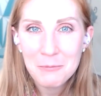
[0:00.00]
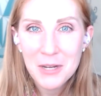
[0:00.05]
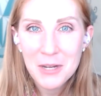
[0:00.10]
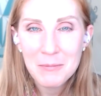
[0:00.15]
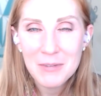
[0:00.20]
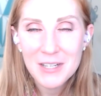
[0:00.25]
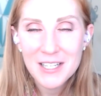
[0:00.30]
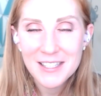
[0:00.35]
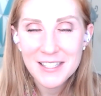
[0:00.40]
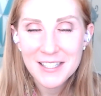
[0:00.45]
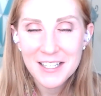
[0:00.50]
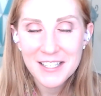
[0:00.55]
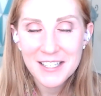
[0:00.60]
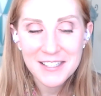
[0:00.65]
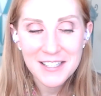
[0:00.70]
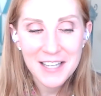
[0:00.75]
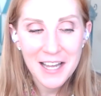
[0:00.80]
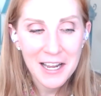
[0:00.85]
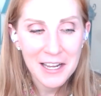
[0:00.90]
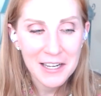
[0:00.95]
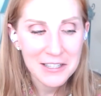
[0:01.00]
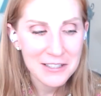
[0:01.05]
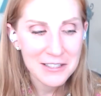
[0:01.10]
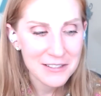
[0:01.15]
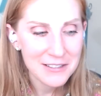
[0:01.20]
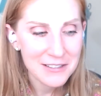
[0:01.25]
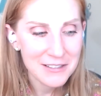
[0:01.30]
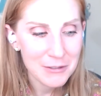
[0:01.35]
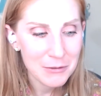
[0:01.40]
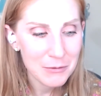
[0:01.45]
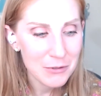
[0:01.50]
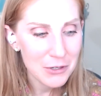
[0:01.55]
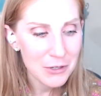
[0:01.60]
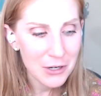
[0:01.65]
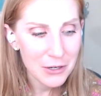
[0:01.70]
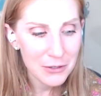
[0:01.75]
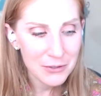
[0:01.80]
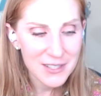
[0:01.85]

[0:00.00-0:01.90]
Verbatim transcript: Maybe it's because I just, you know,